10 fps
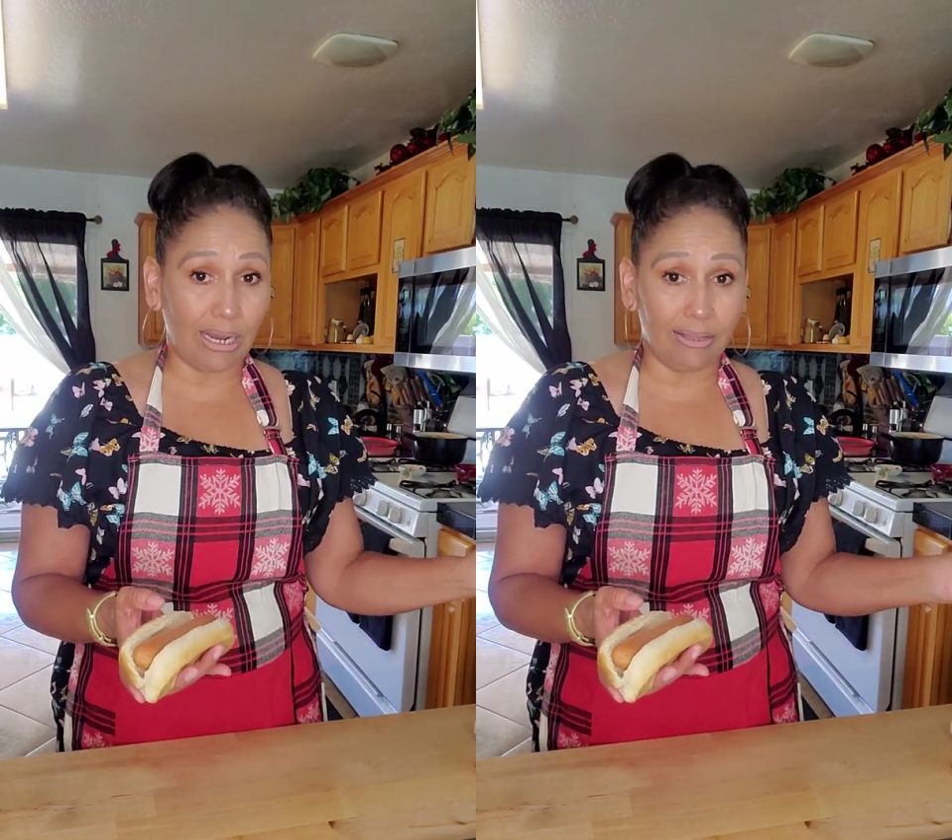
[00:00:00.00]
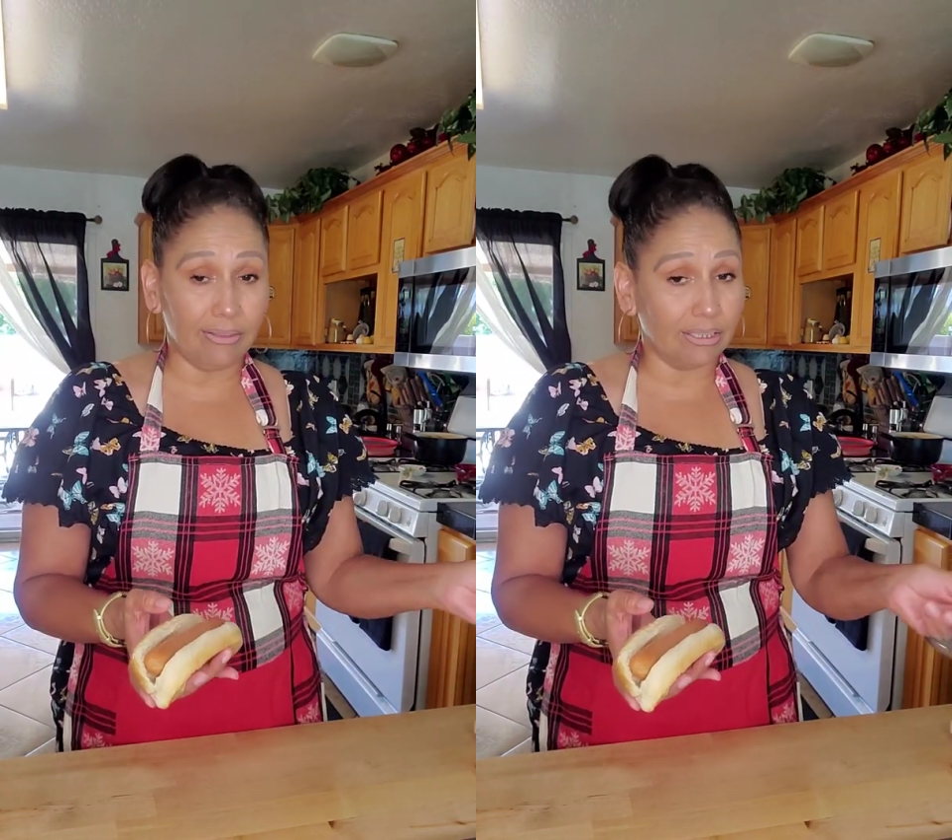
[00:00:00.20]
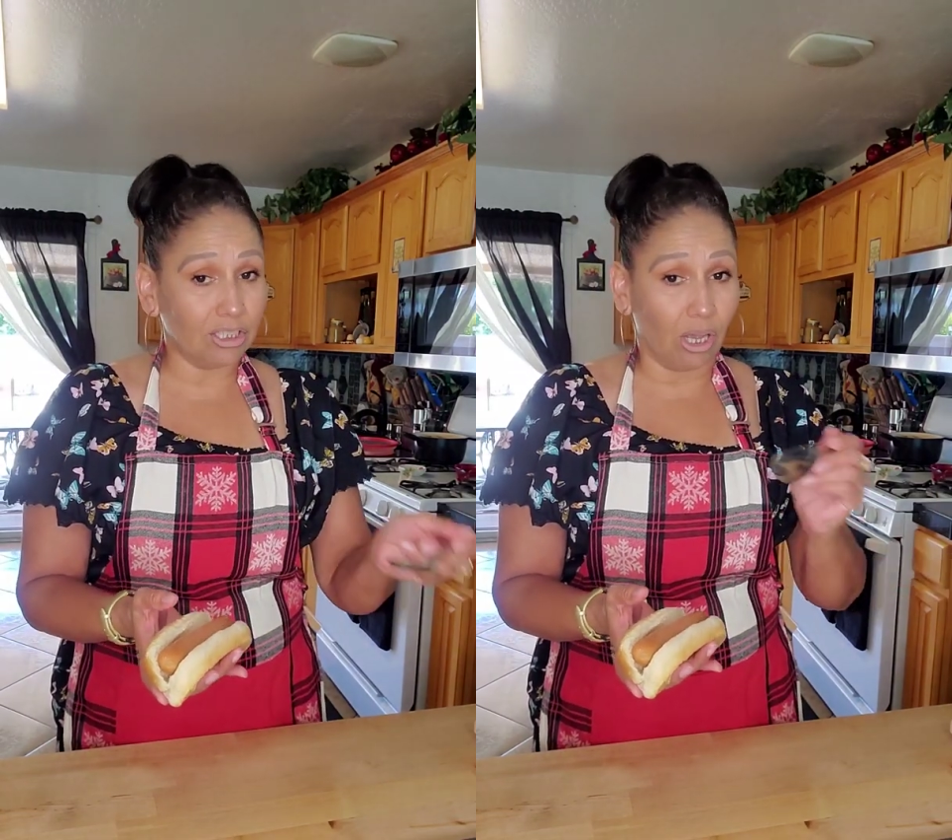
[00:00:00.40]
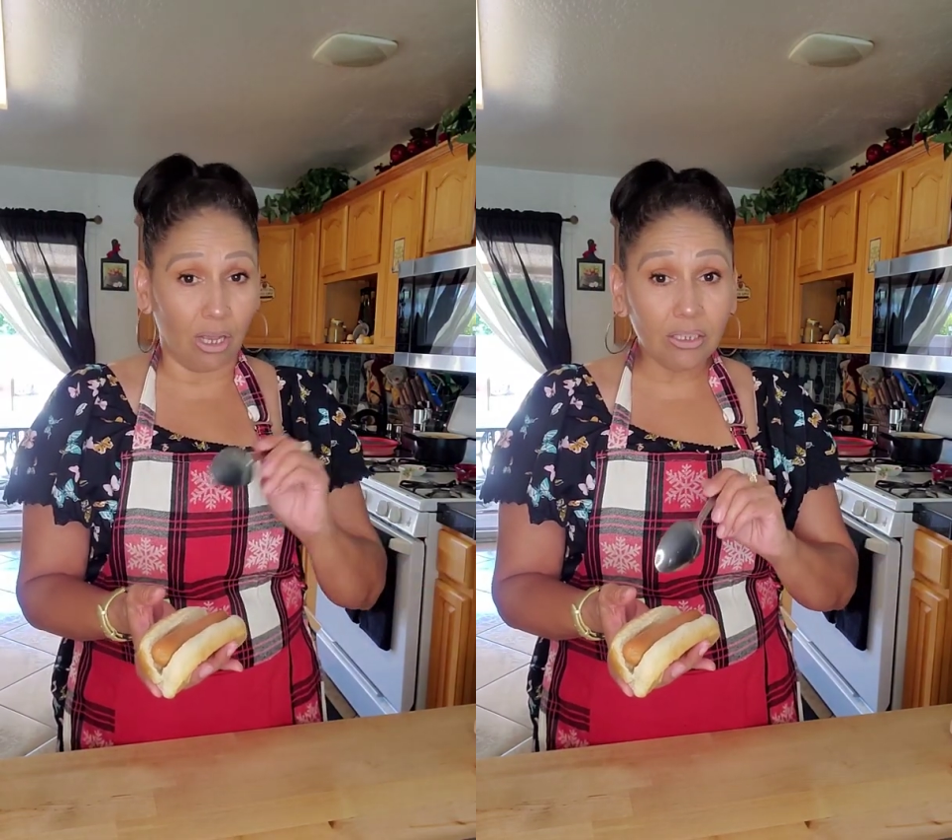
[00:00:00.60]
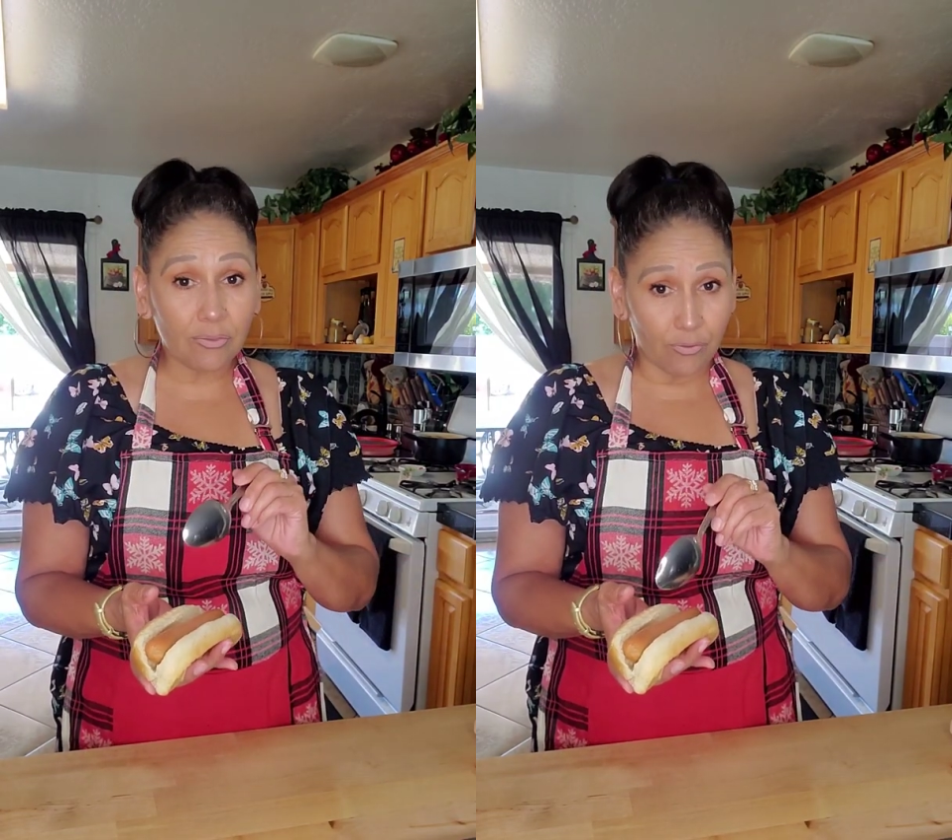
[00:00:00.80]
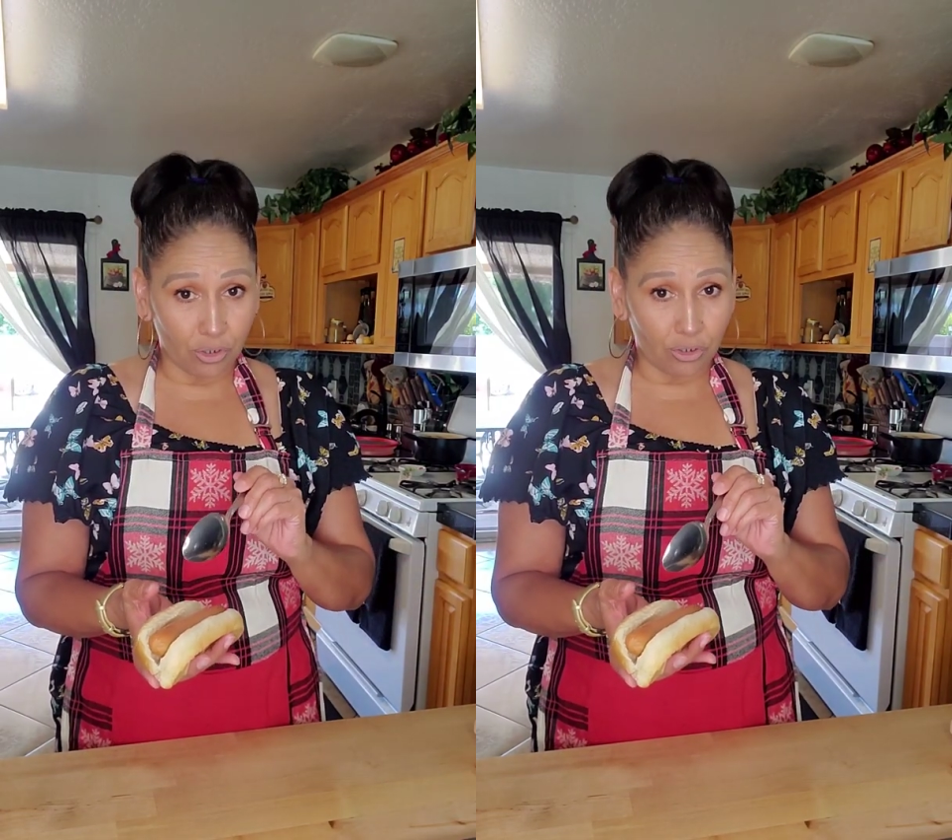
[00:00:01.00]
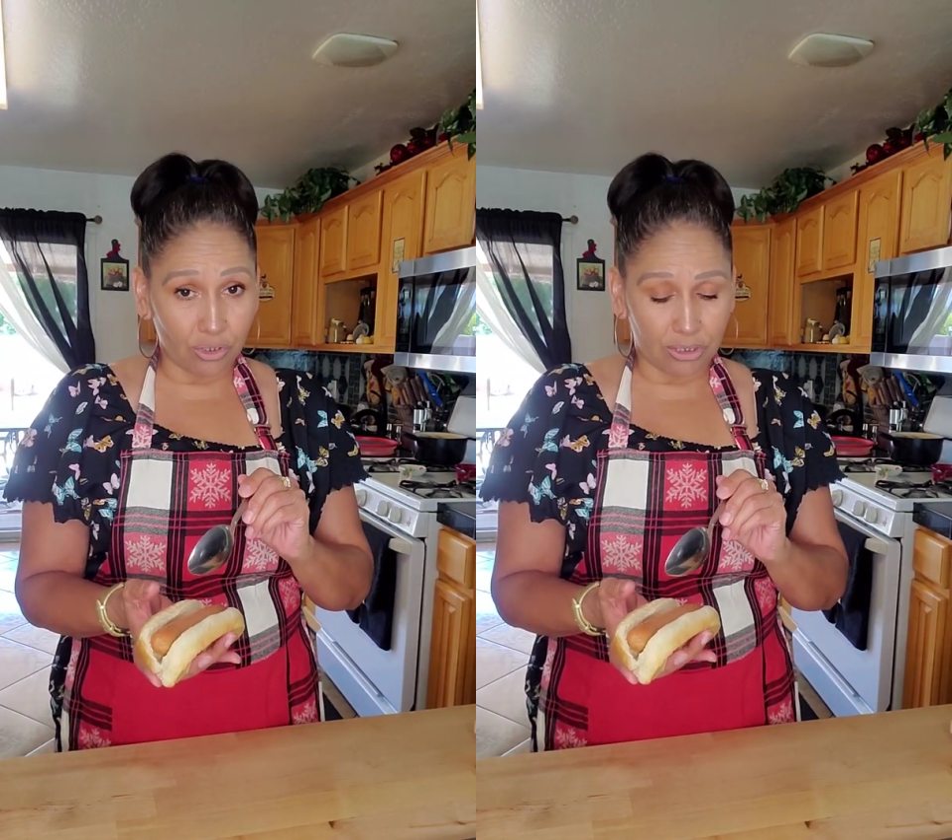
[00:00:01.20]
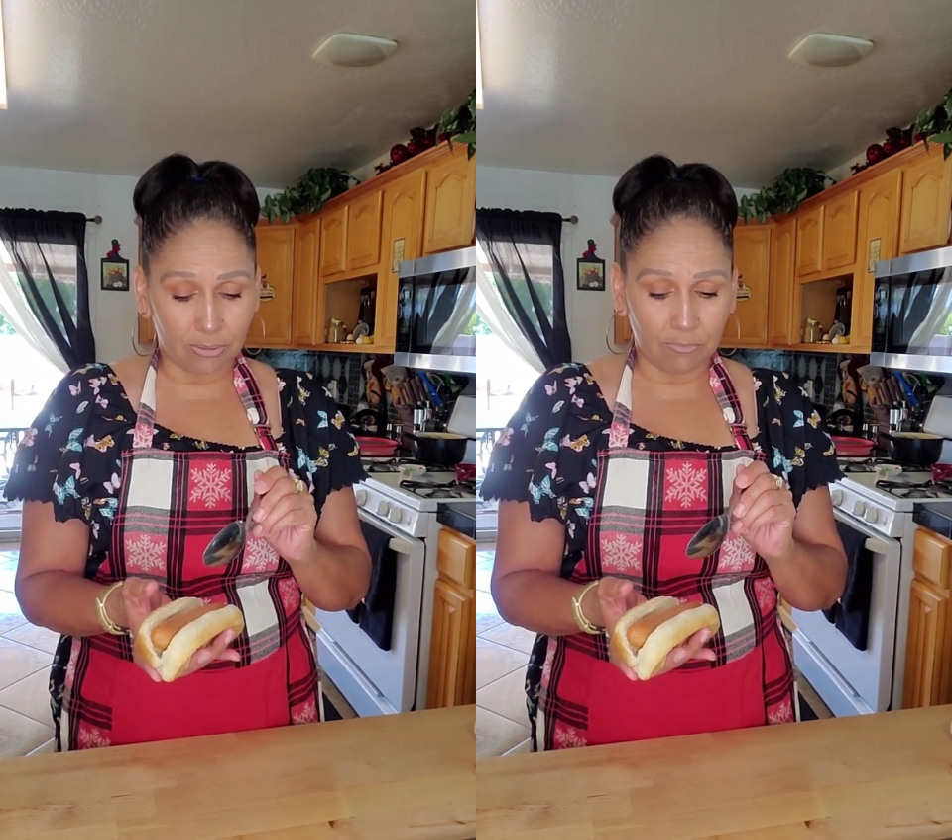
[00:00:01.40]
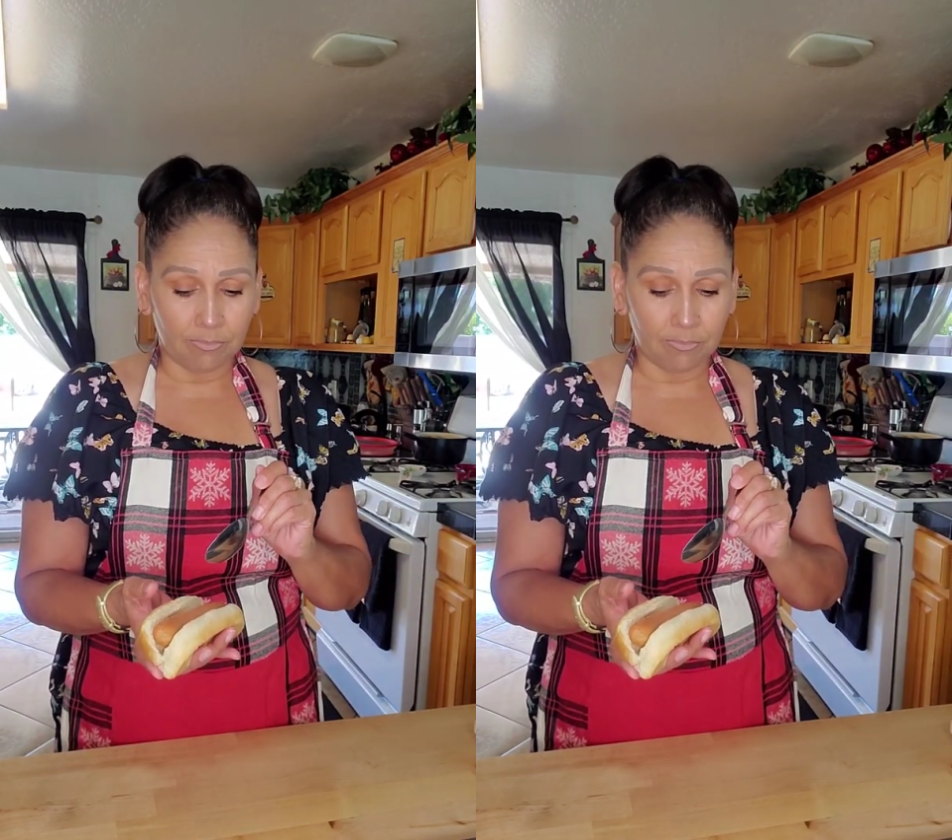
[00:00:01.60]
add the sauce first.